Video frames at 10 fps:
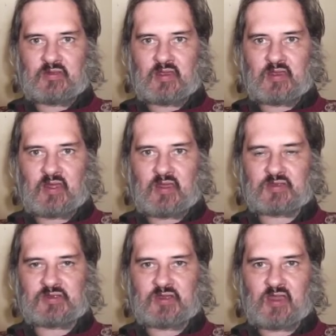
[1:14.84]
they can
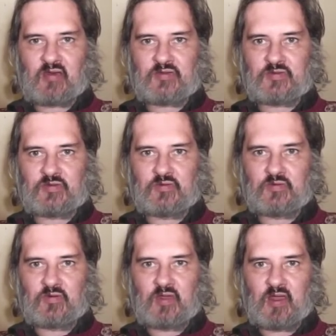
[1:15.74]
actually cut
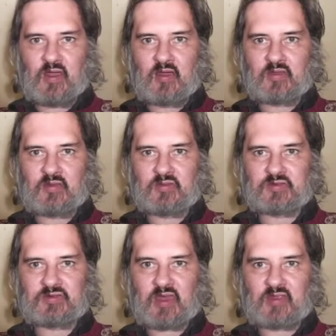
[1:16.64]
through
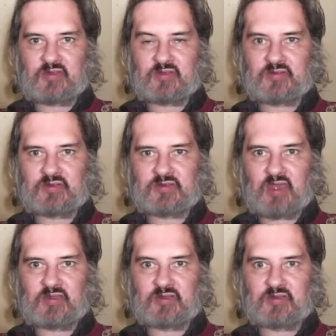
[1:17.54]
standard
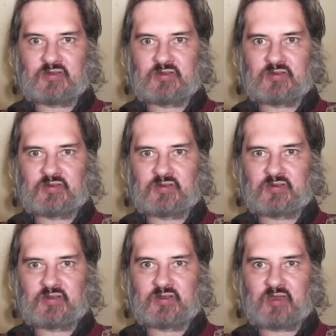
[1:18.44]

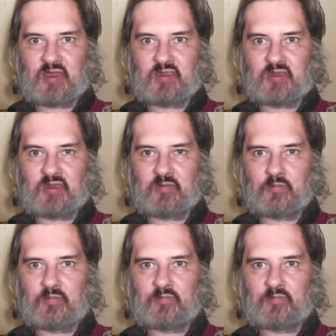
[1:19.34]
titanium,